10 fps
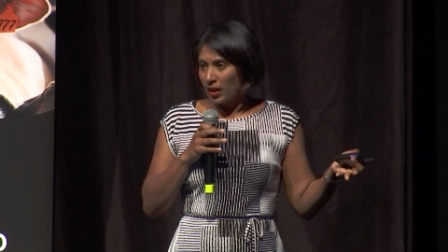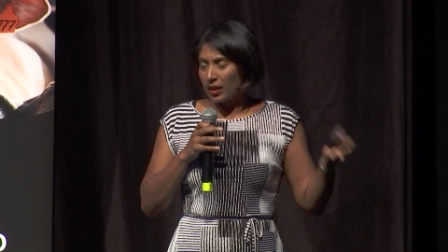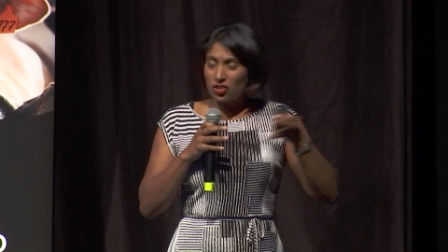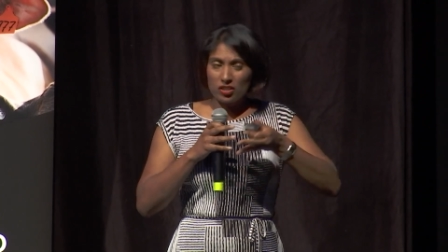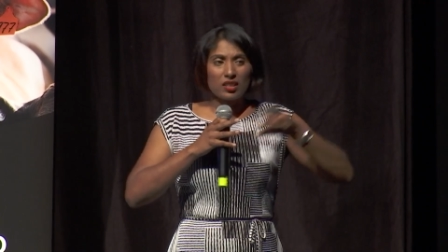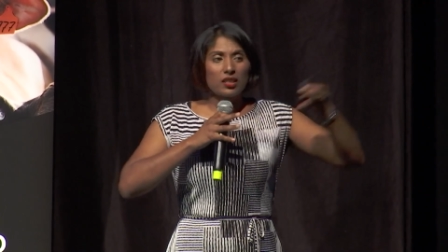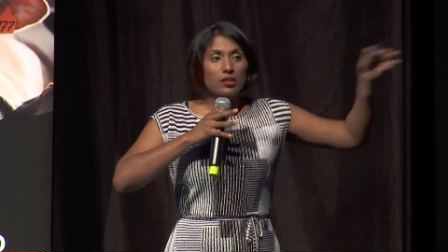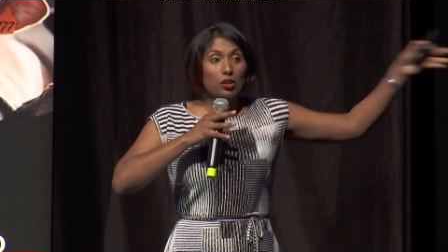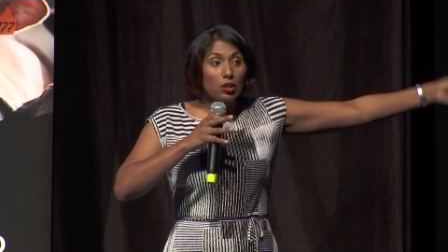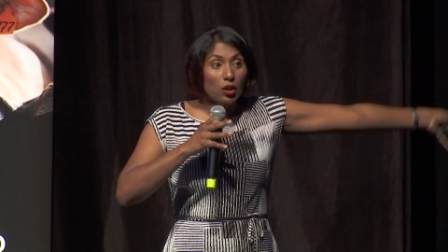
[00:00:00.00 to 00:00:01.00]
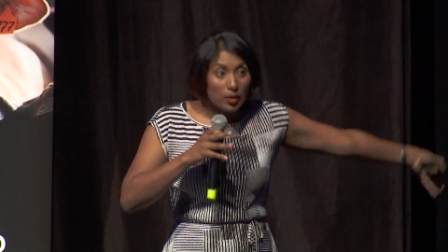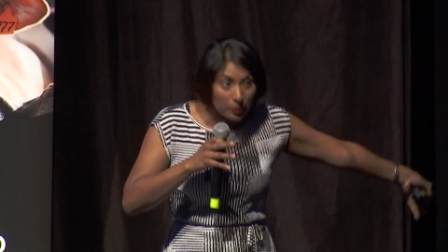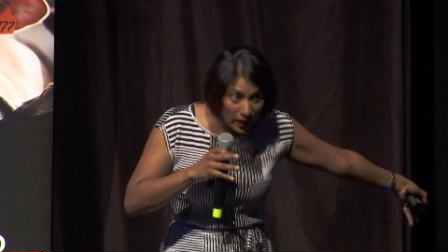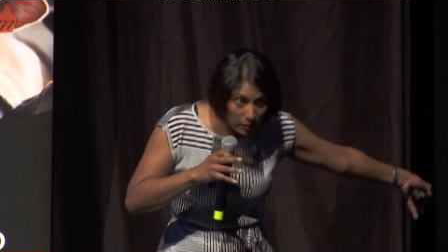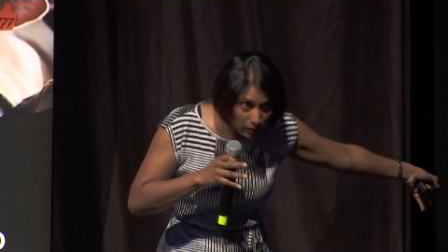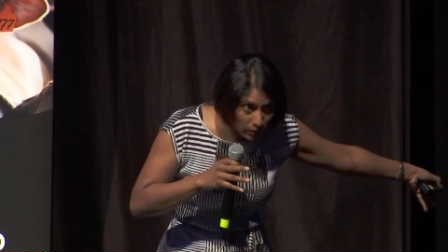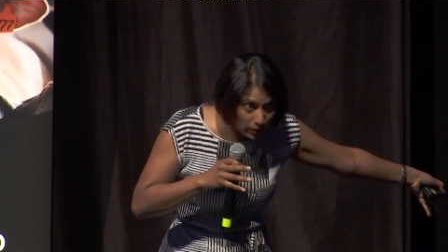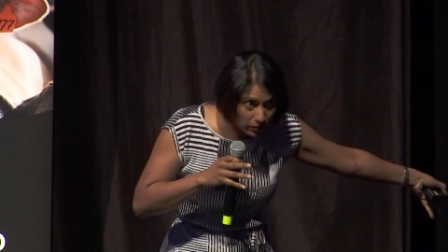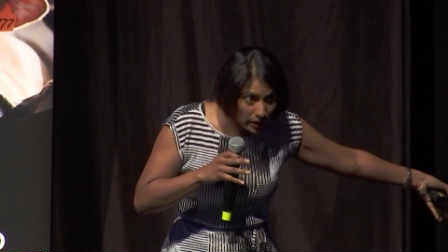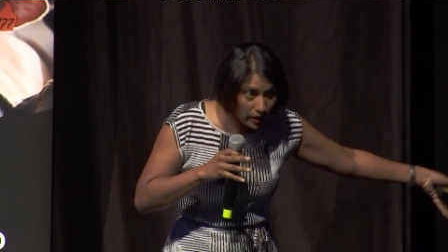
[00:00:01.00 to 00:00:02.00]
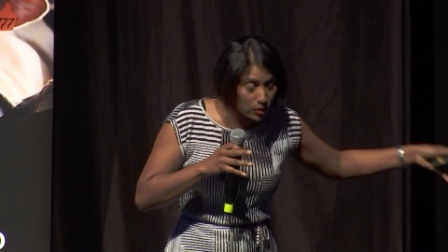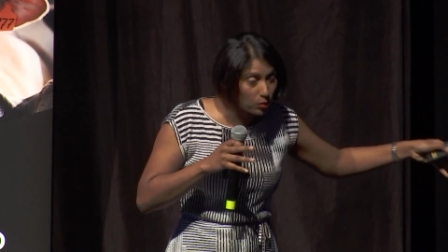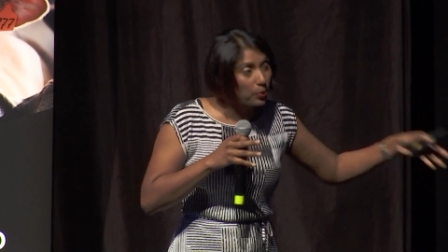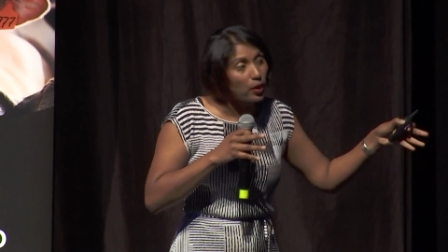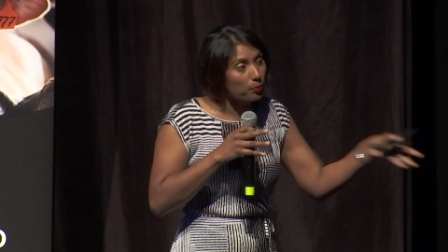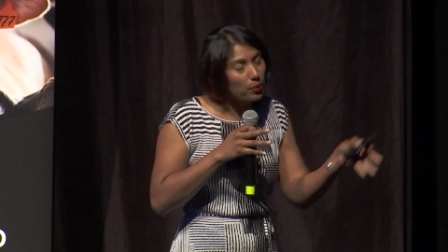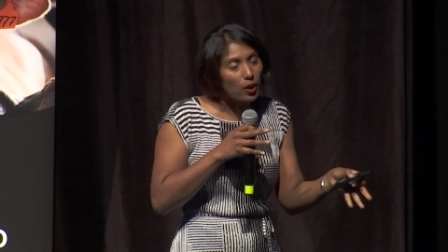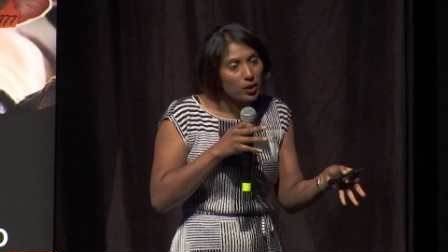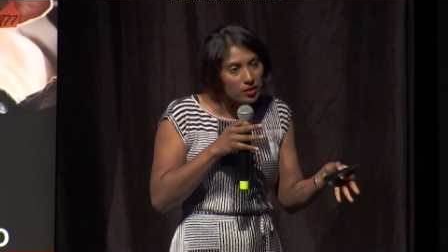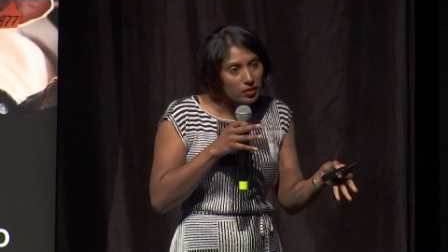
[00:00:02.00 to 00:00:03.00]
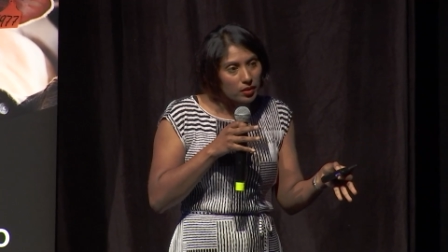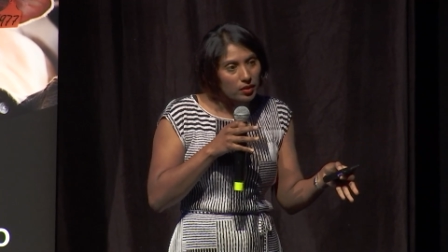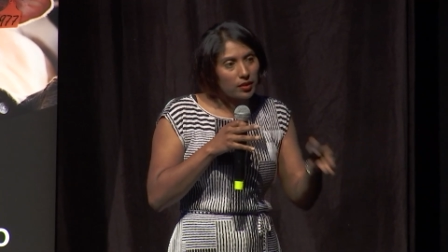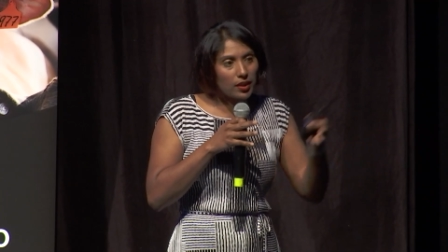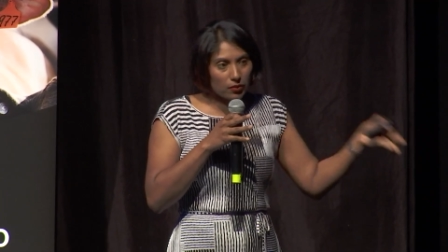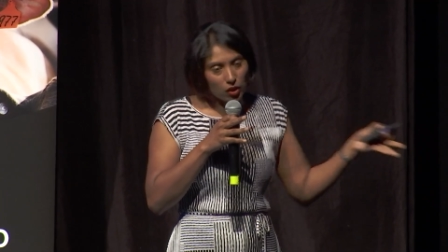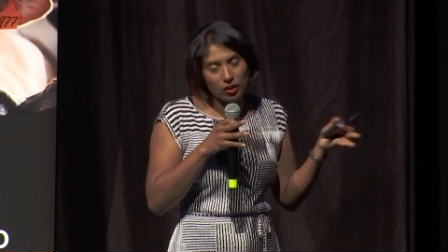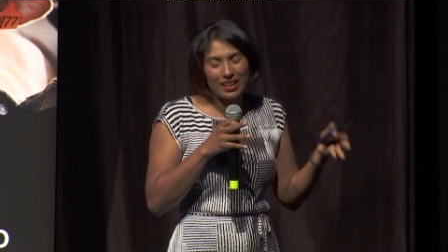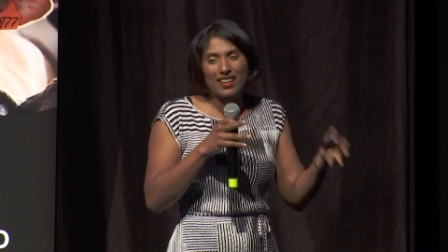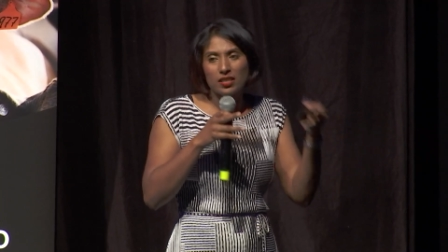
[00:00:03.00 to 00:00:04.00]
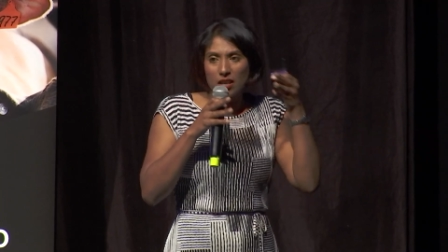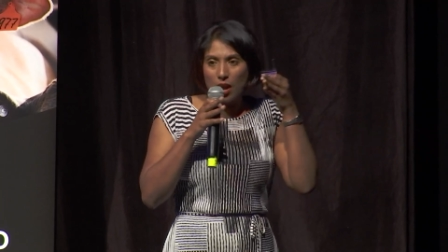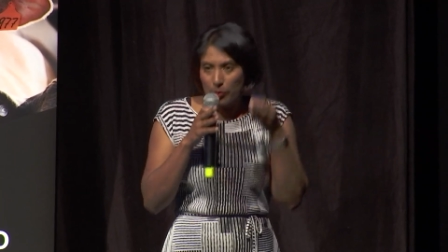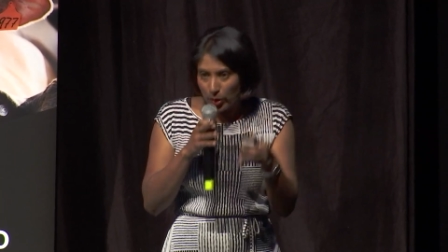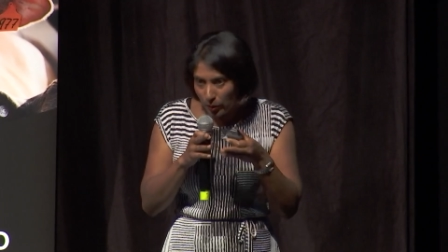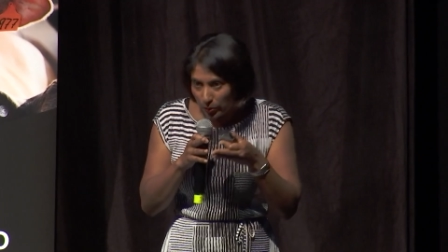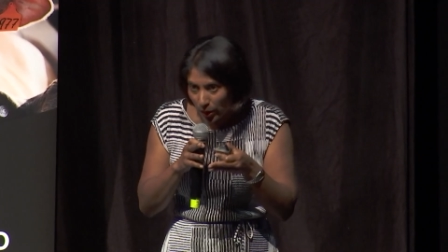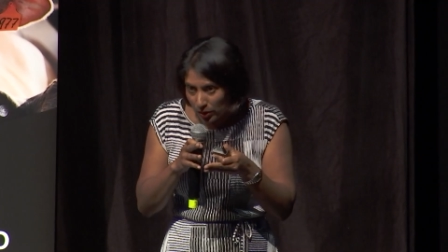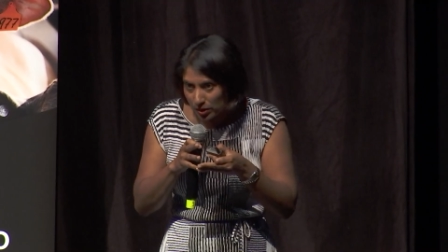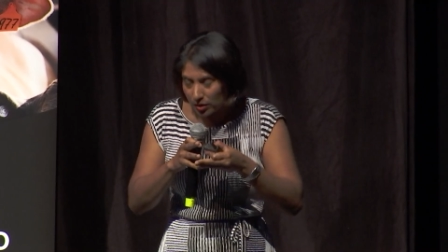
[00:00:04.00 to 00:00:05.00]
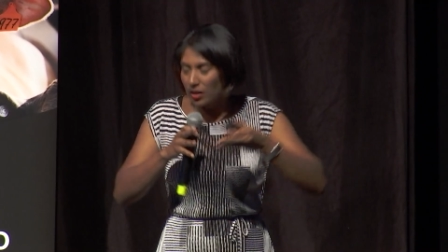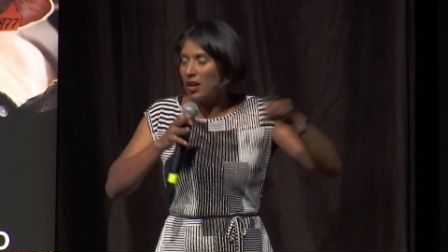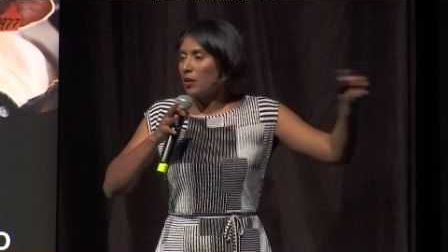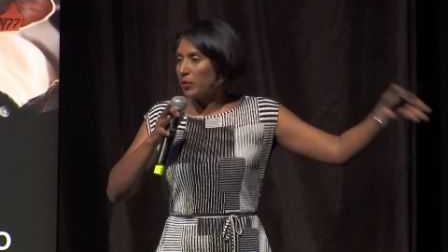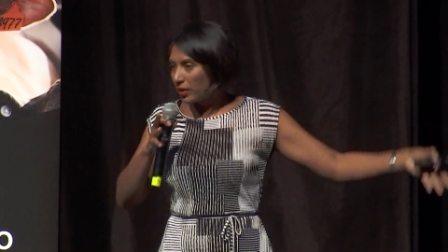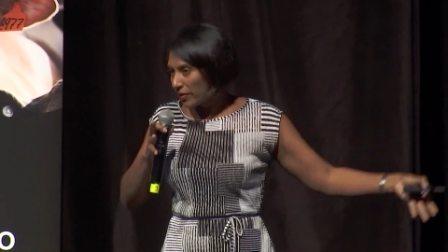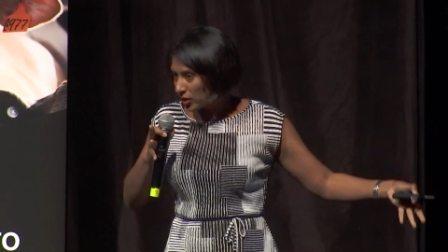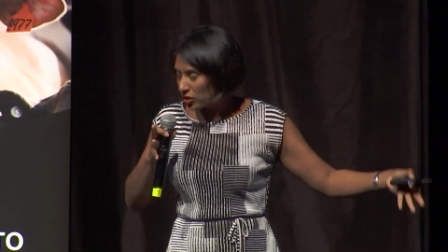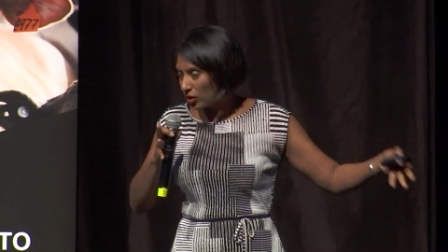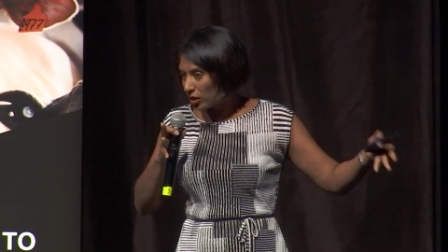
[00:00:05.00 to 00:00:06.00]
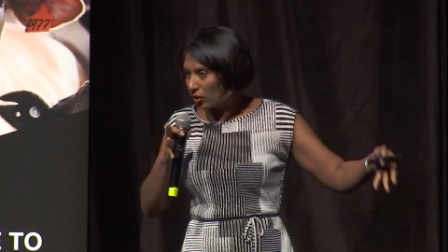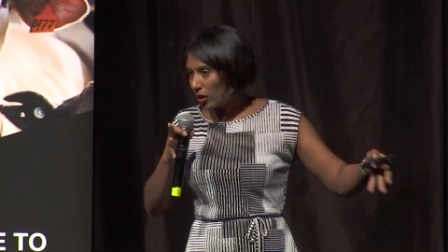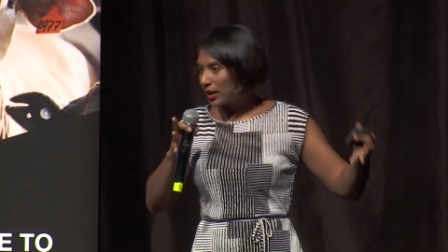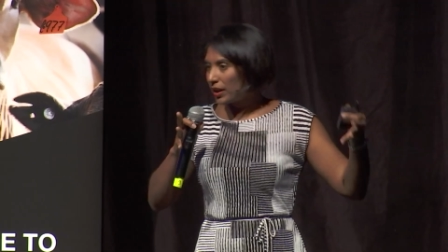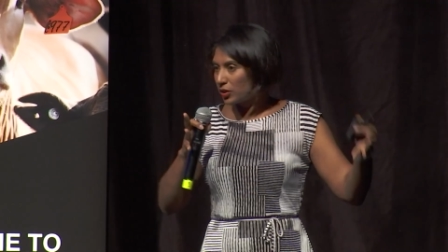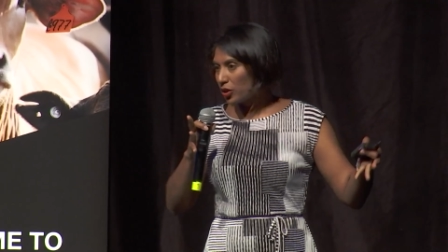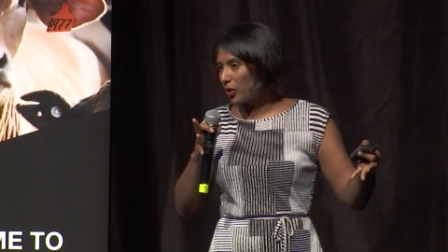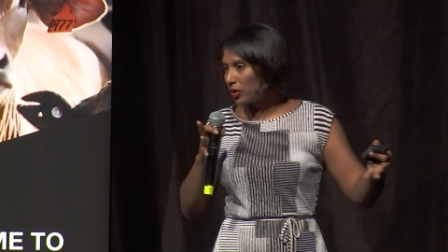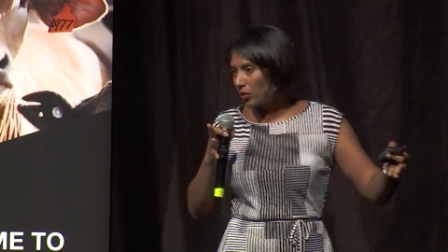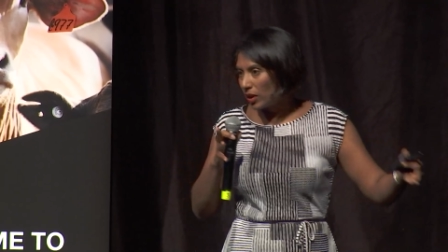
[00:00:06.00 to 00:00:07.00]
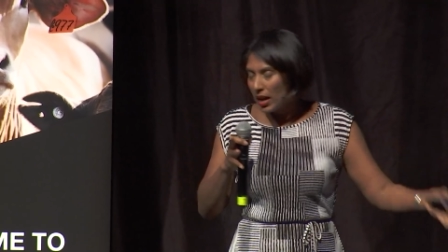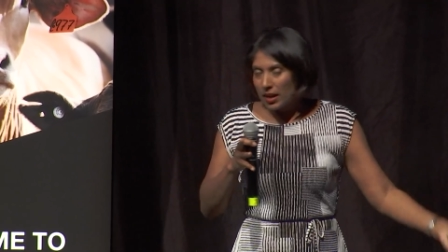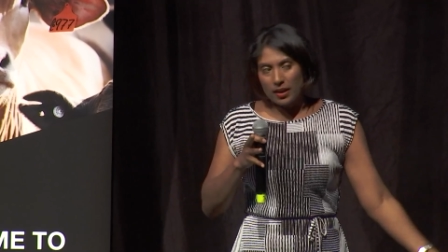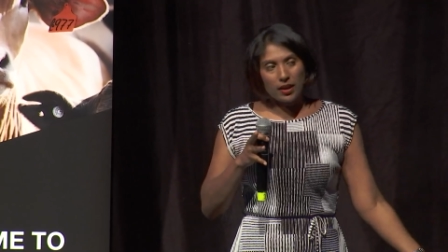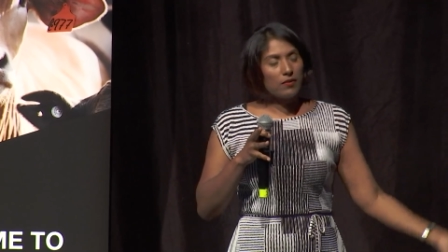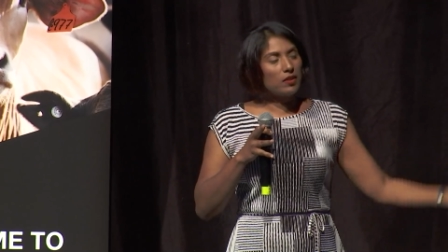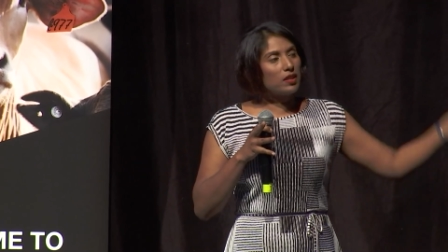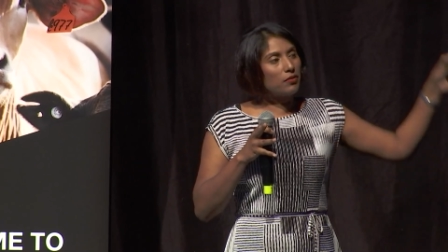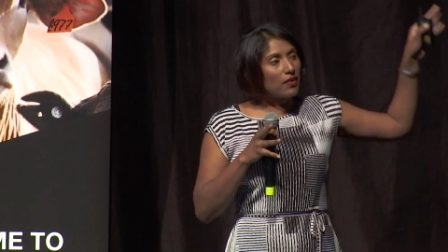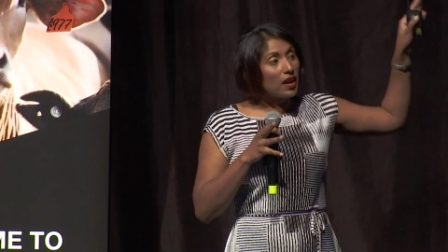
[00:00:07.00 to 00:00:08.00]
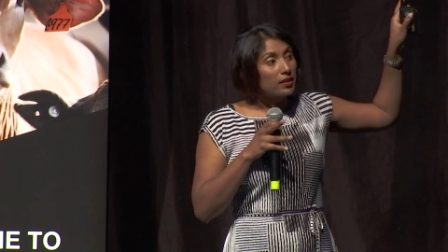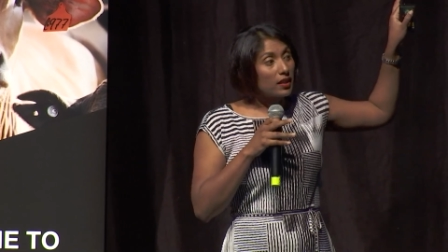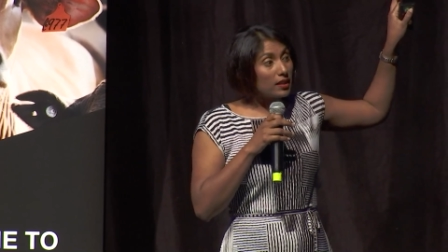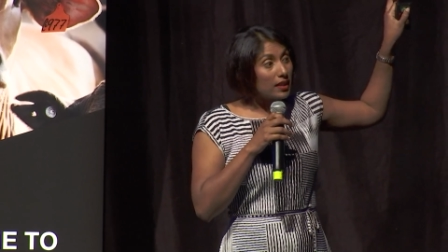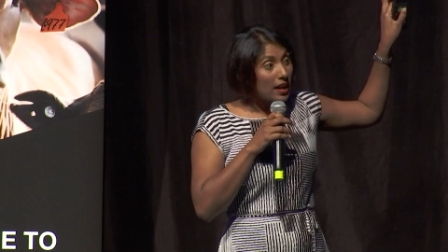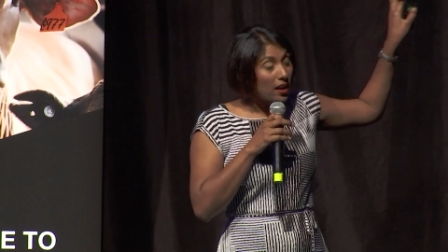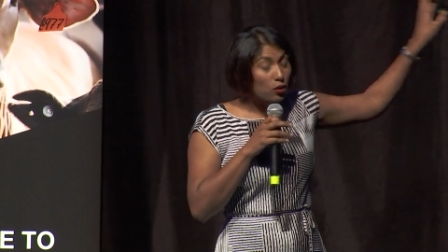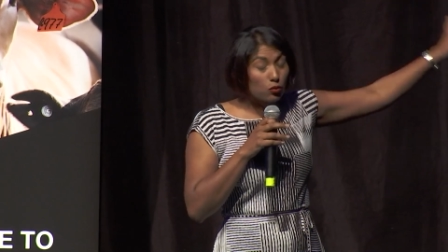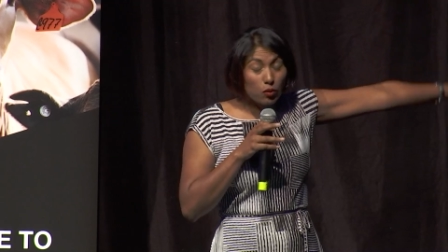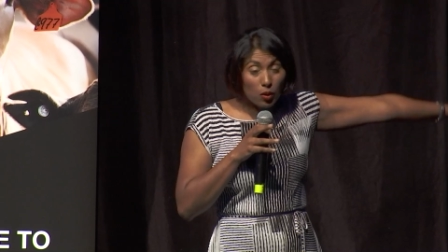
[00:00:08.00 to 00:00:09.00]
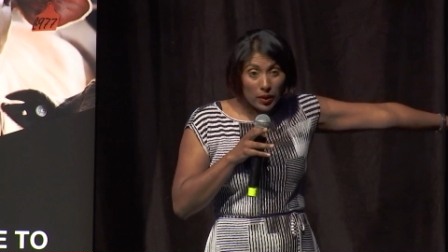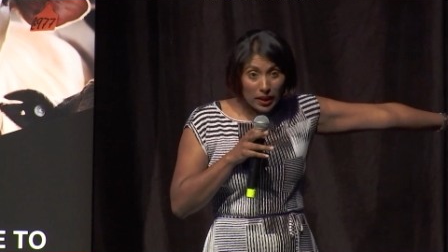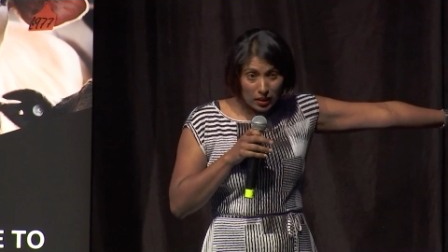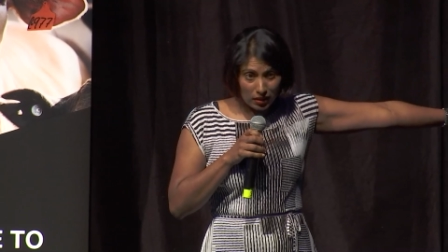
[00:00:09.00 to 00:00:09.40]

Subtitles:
It's just that there's a lot of people over there. So per person, they've got less per person, but they've actually got a lot in total. Now, given the fact that they are growing,